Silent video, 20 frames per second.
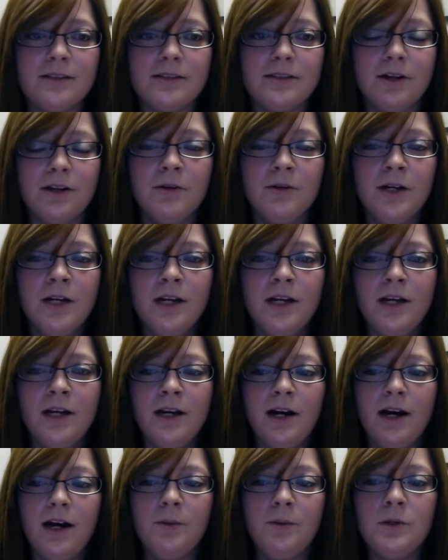So
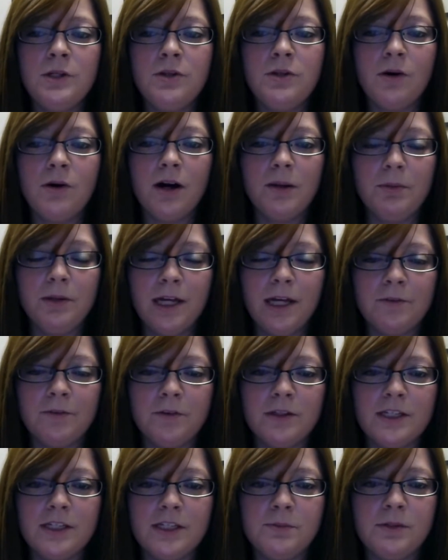when you are applying
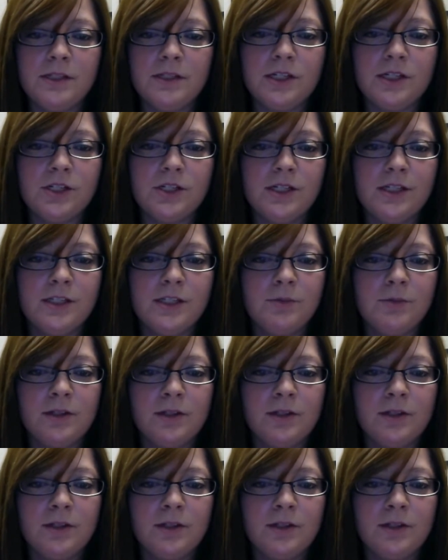for these positions,